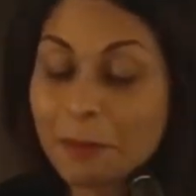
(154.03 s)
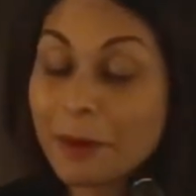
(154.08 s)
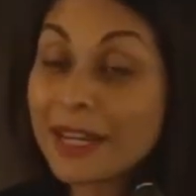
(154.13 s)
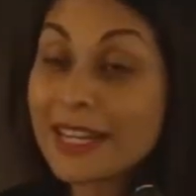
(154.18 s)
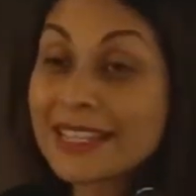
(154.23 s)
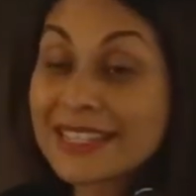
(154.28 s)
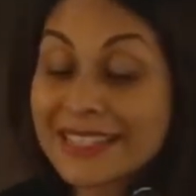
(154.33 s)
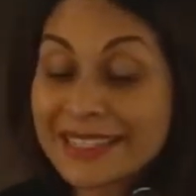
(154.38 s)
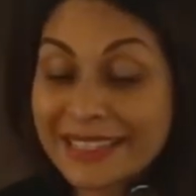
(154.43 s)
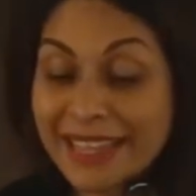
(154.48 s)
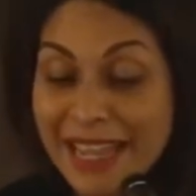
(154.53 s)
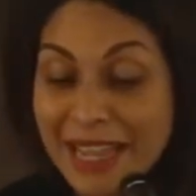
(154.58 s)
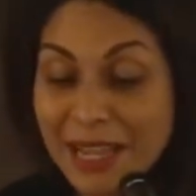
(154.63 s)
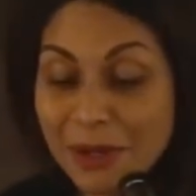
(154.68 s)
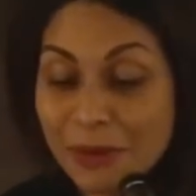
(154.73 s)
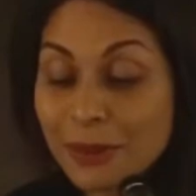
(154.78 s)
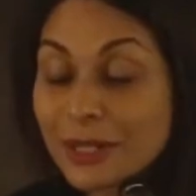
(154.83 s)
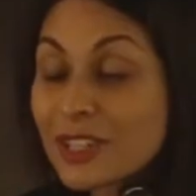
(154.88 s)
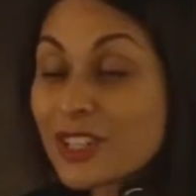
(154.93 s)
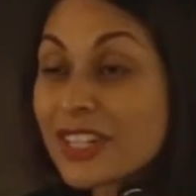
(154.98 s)
But its
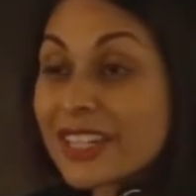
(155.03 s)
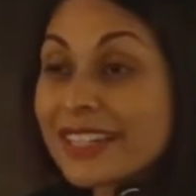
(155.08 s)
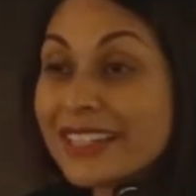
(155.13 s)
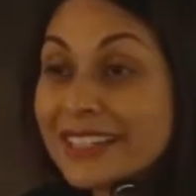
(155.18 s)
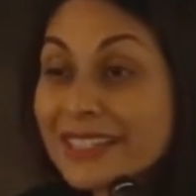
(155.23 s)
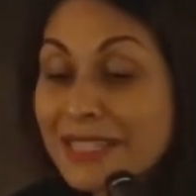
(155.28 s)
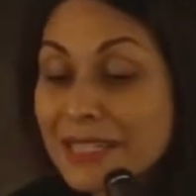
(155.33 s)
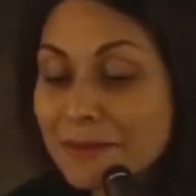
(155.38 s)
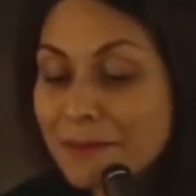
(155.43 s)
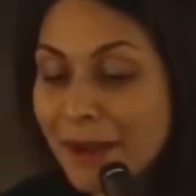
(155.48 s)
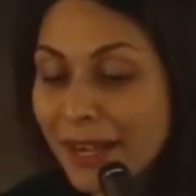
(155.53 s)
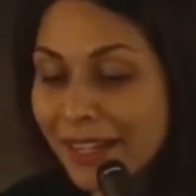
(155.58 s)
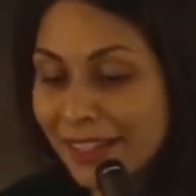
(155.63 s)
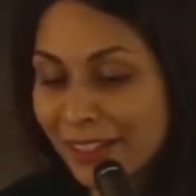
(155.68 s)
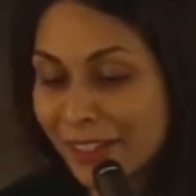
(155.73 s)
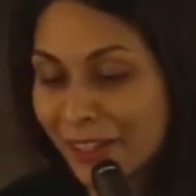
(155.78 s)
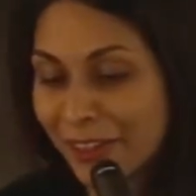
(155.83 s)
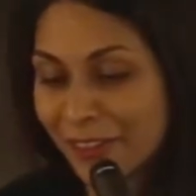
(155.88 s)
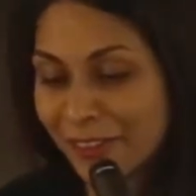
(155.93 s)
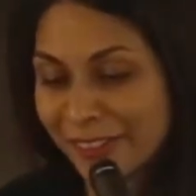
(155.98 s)
language is
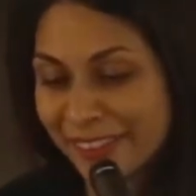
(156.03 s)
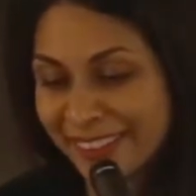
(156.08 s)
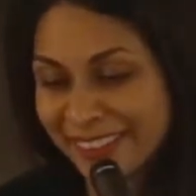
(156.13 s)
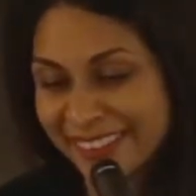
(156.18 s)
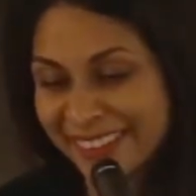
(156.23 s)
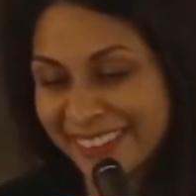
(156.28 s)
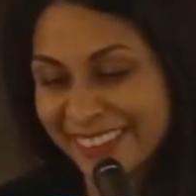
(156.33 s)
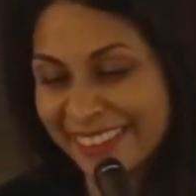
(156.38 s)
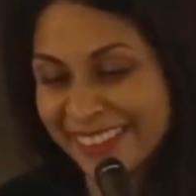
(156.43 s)
my own,